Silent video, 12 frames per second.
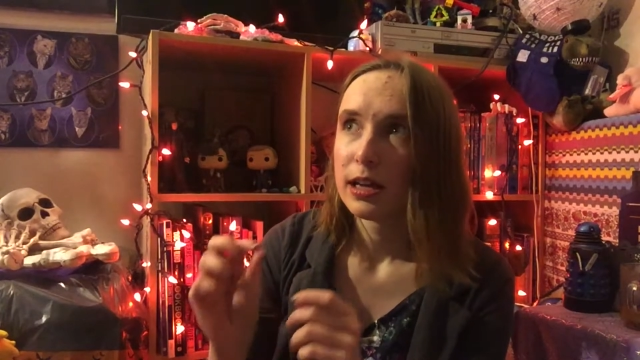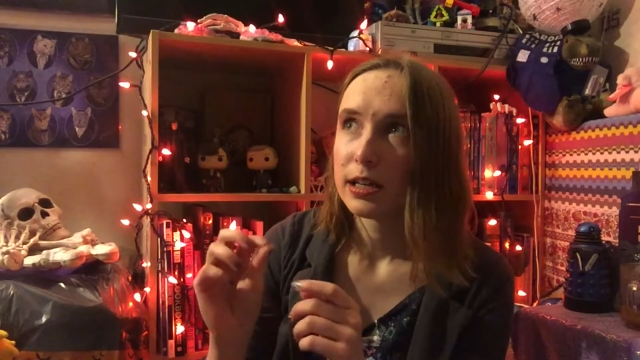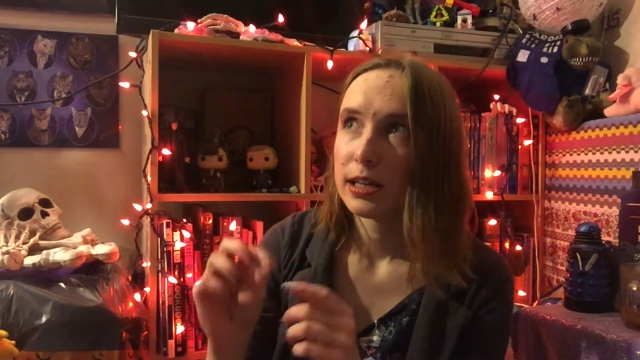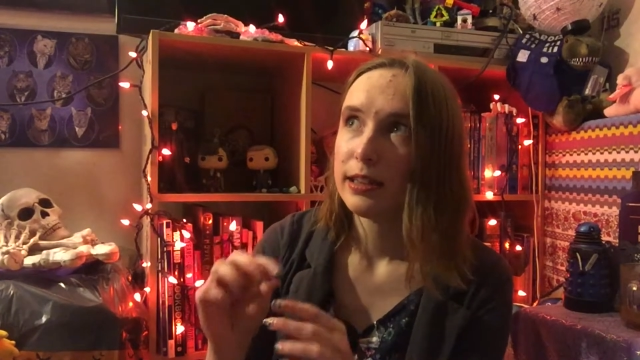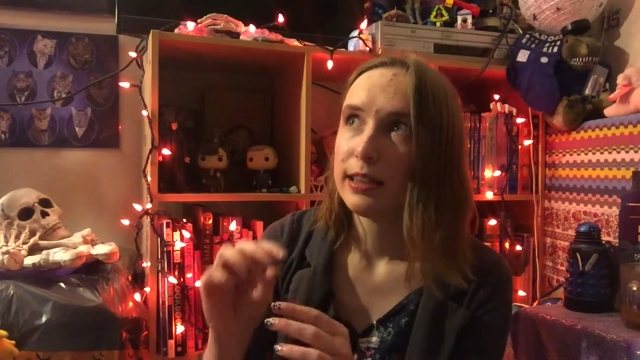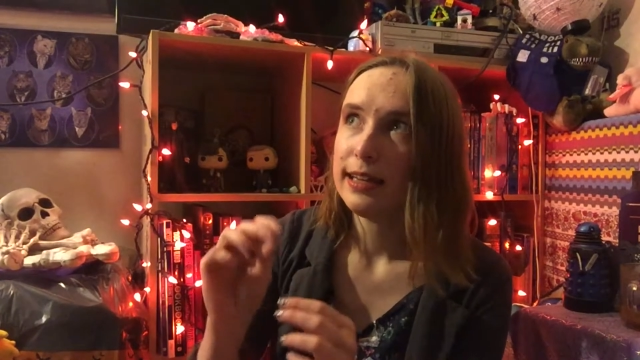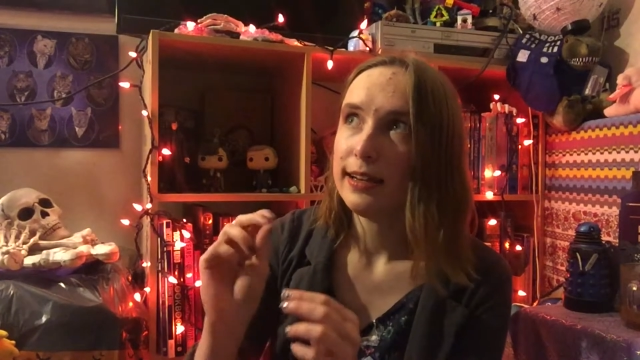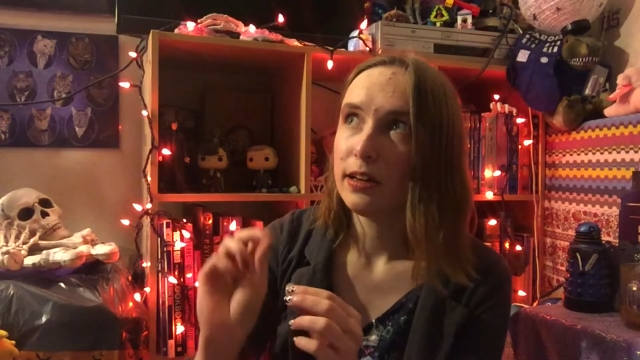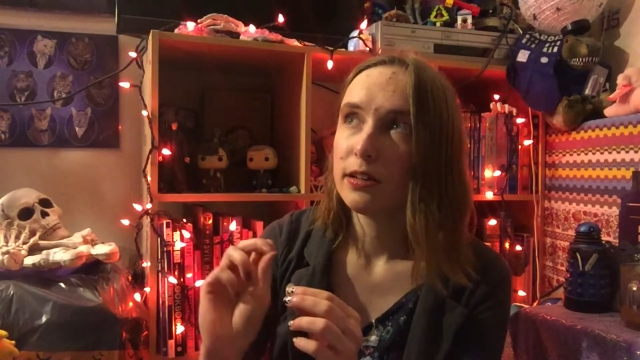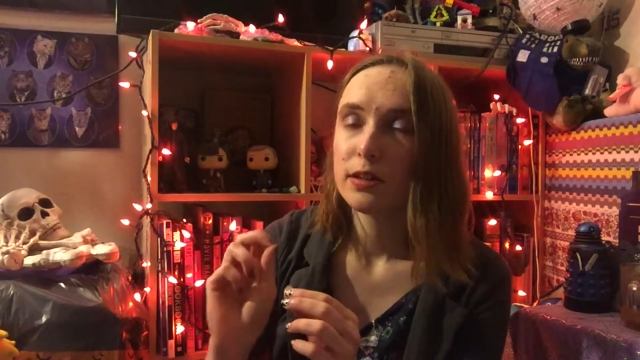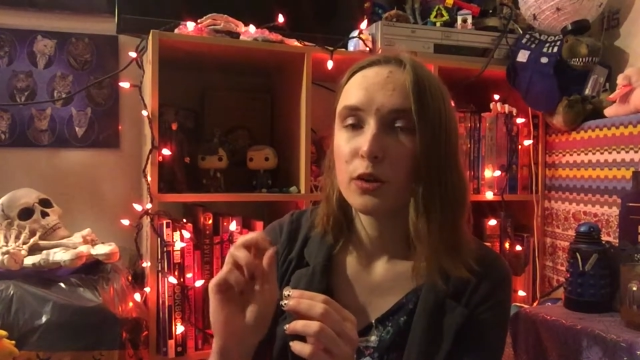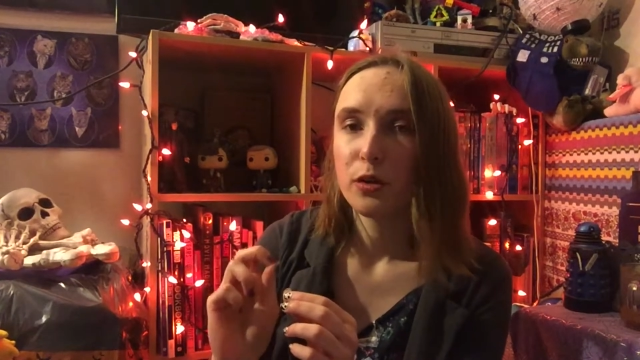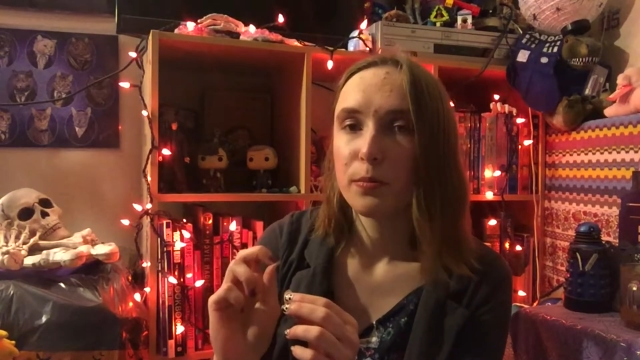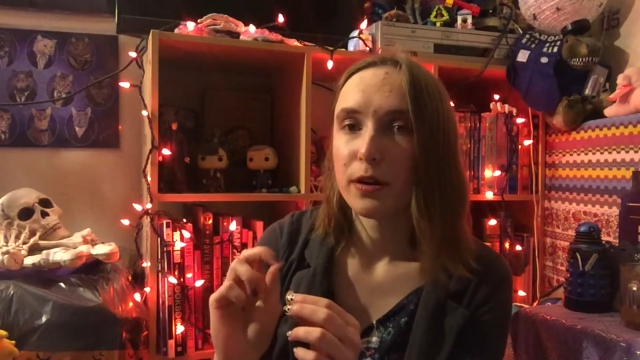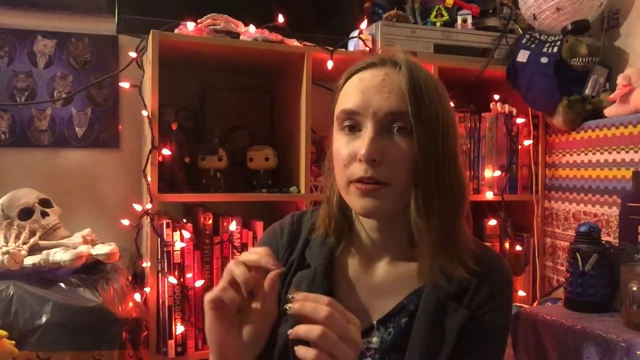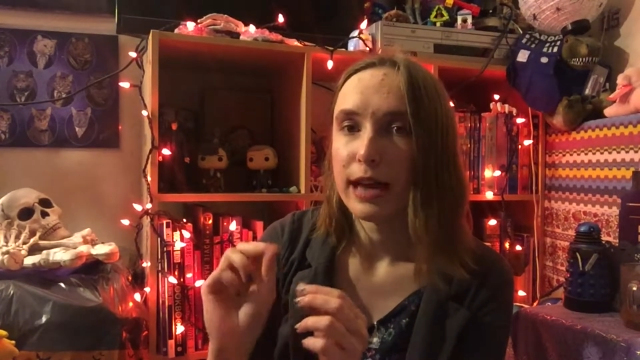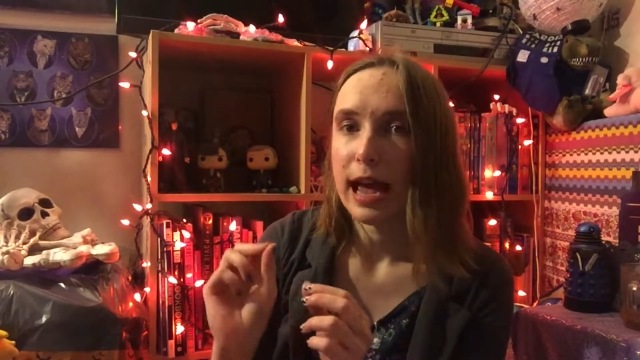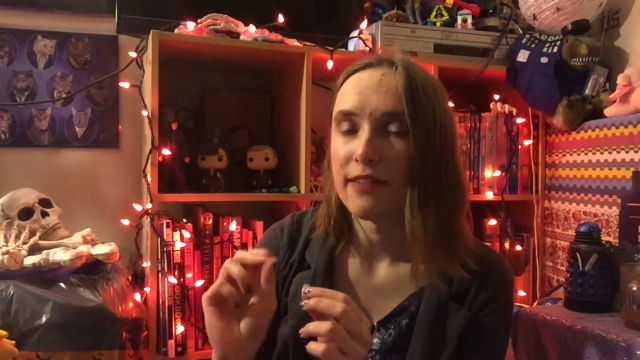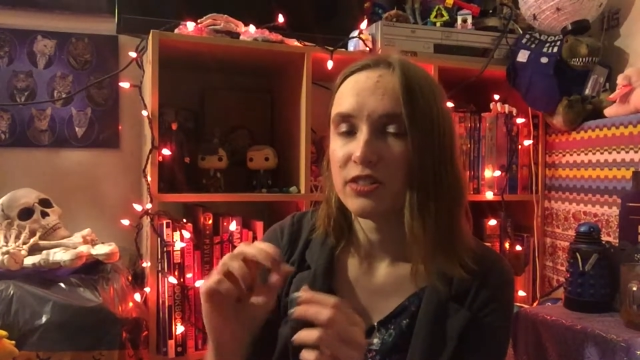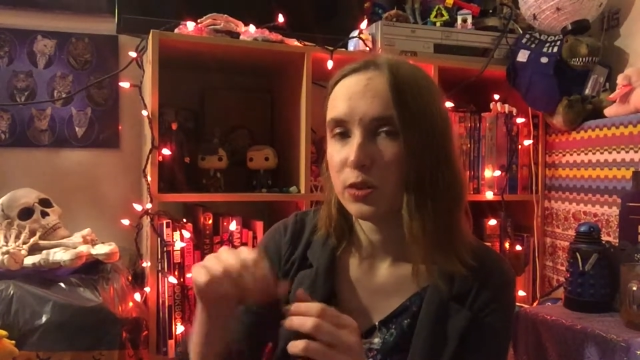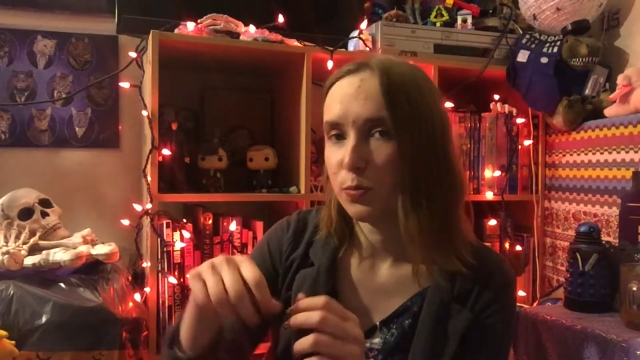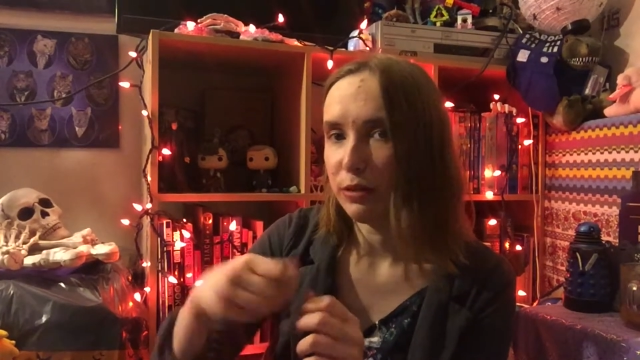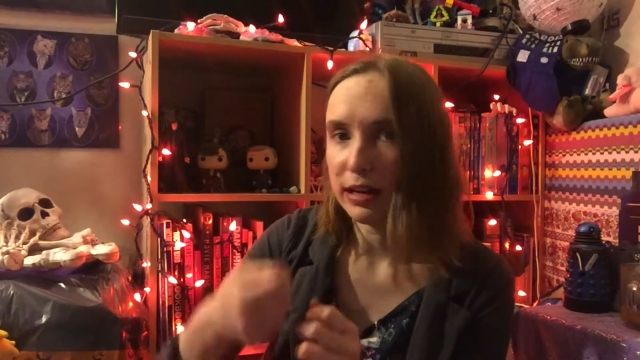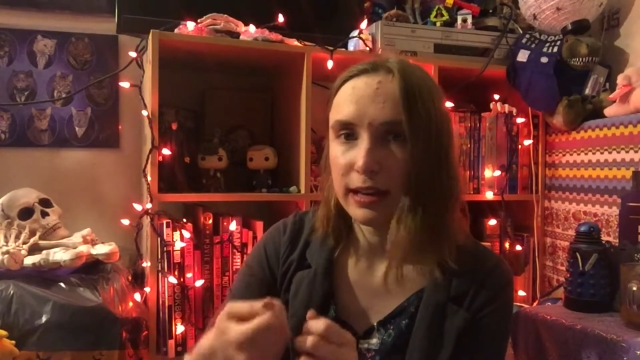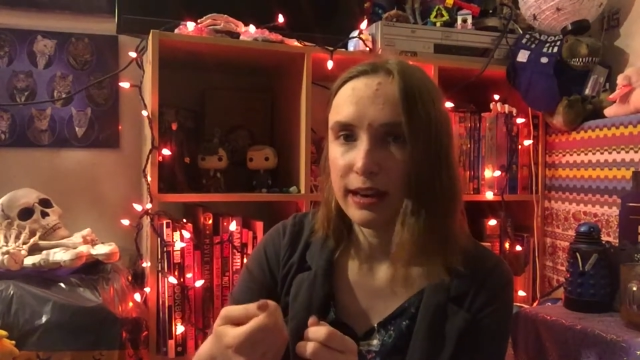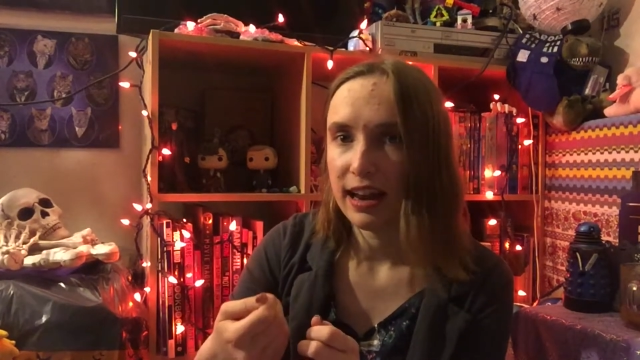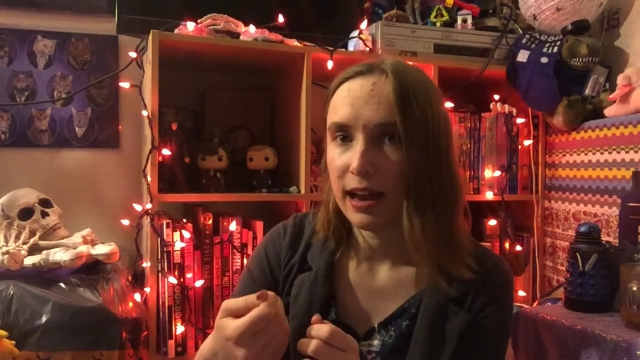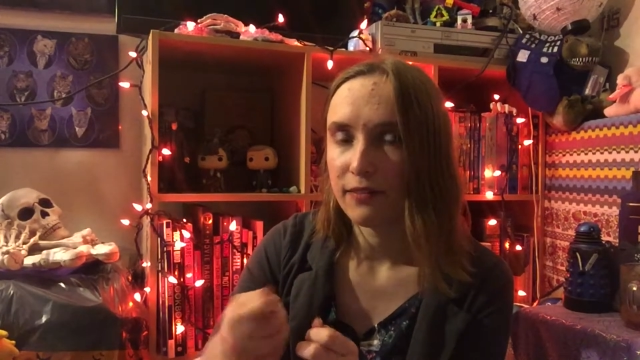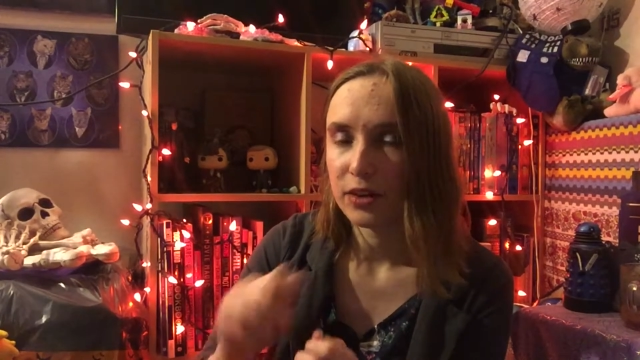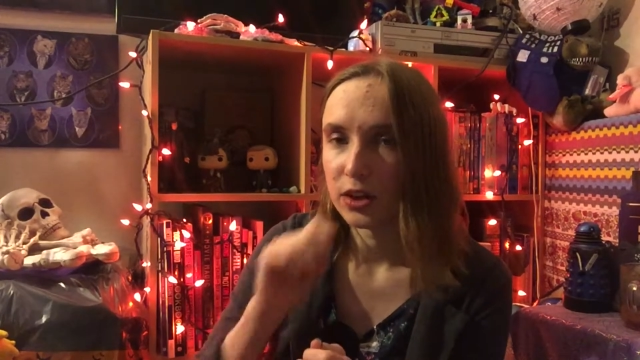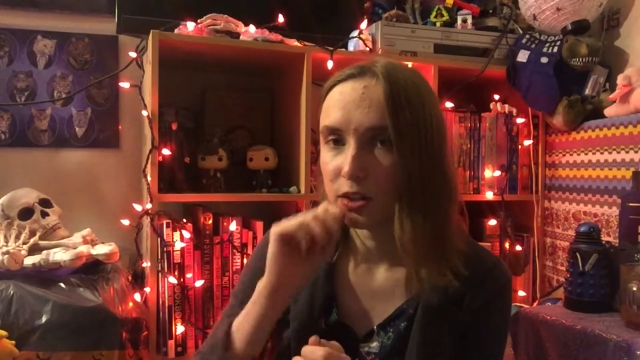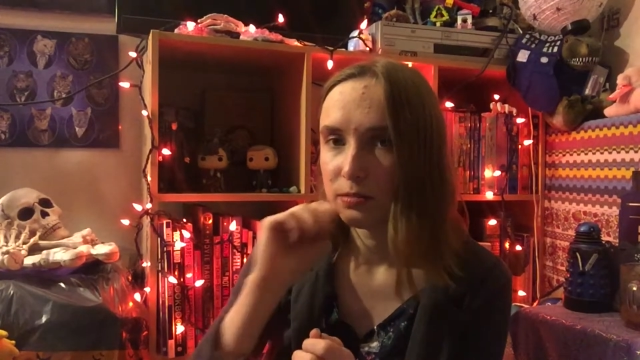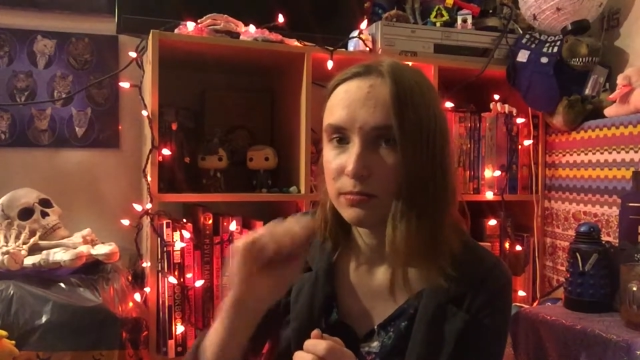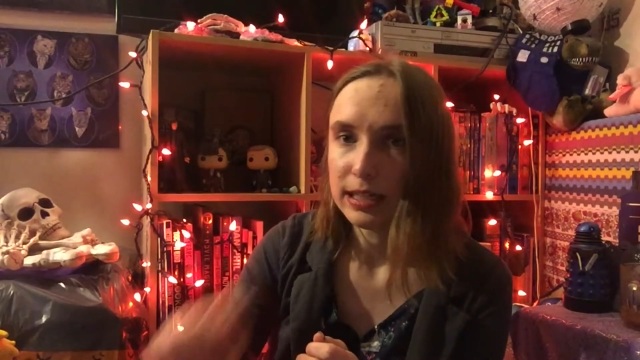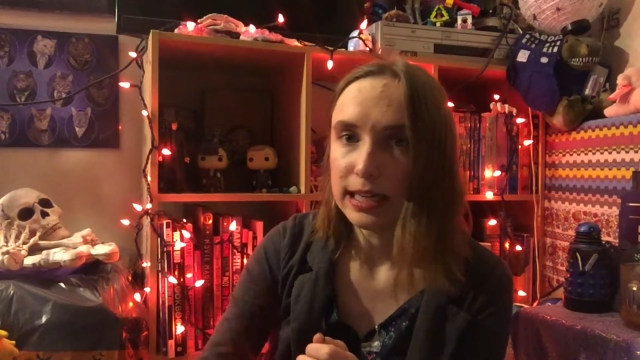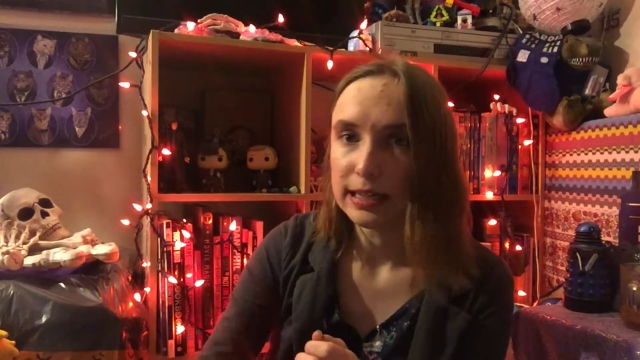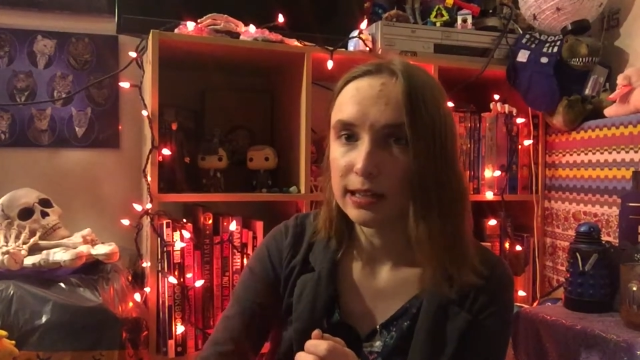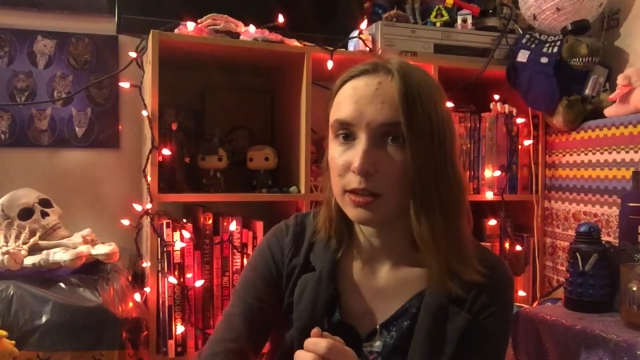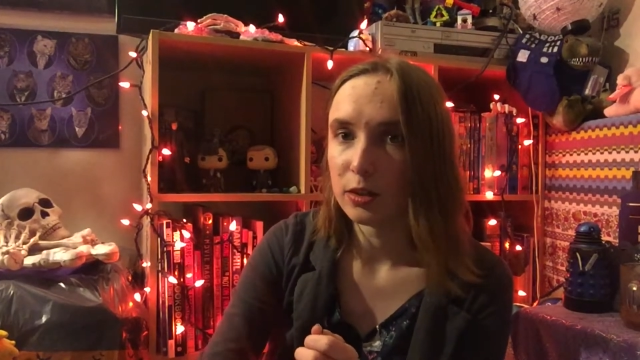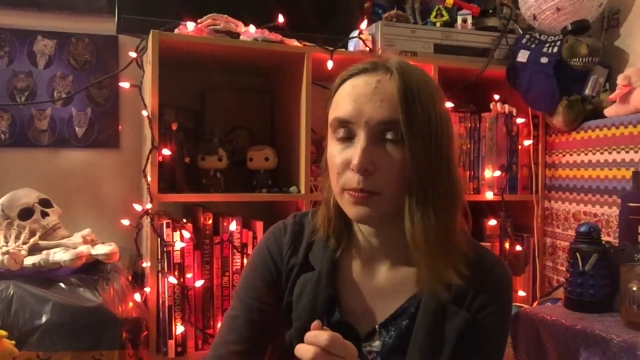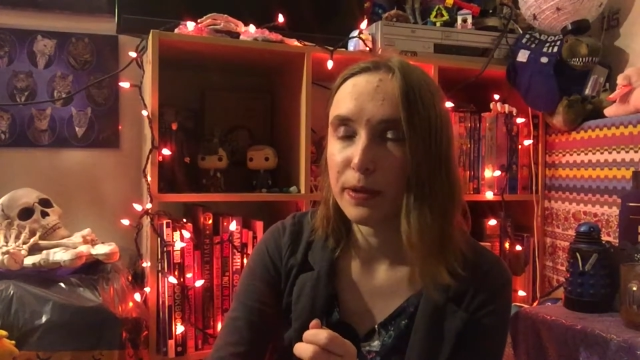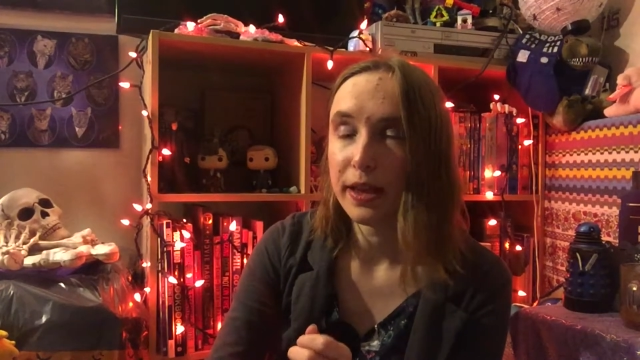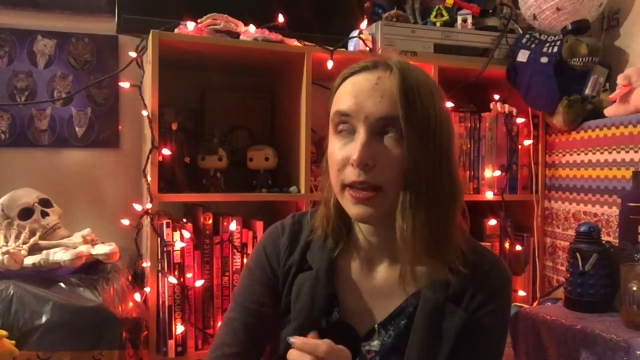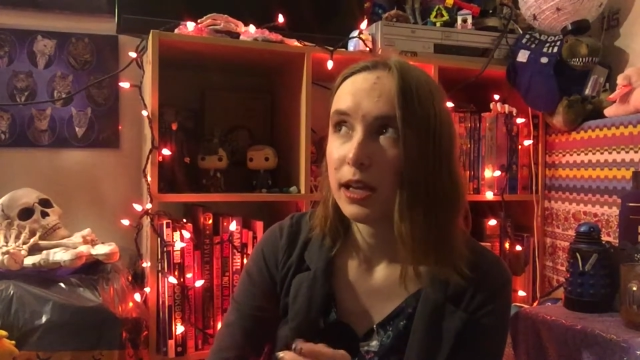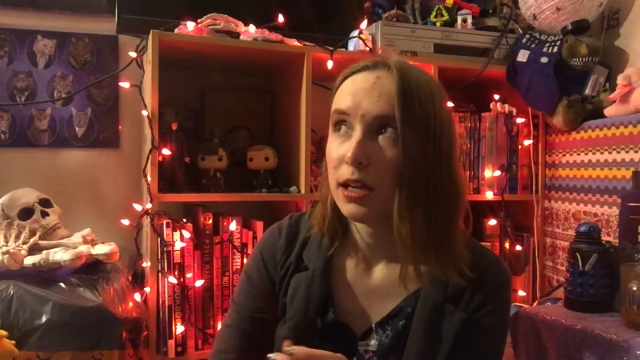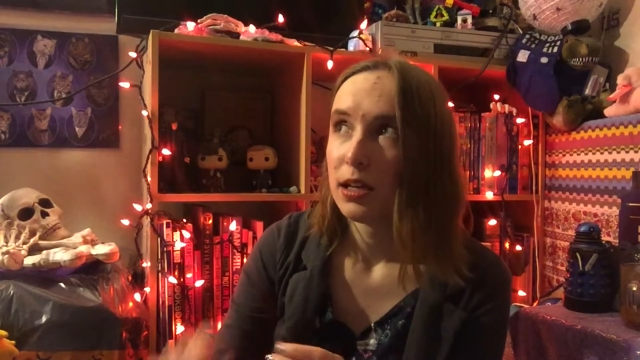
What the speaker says: Cut the uncoated part in half, just break it in half, you can eat a little bit.